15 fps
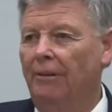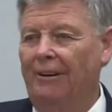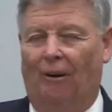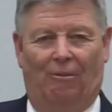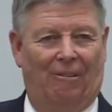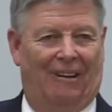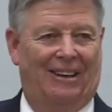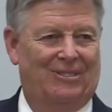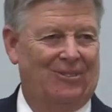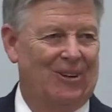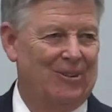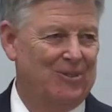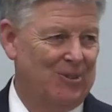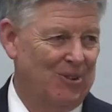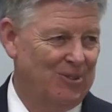You know, that's what
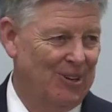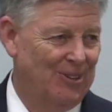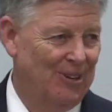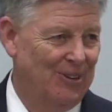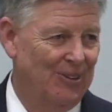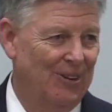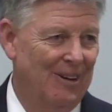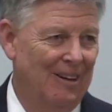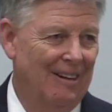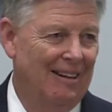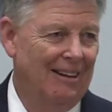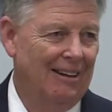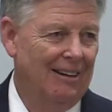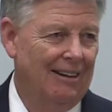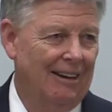it's supposed to do.
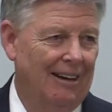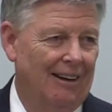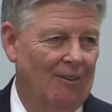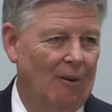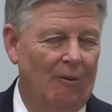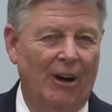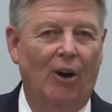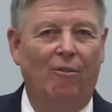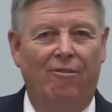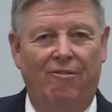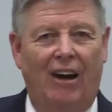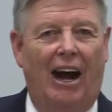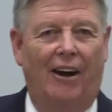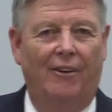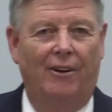Well, we don't
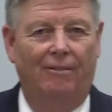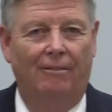fire the,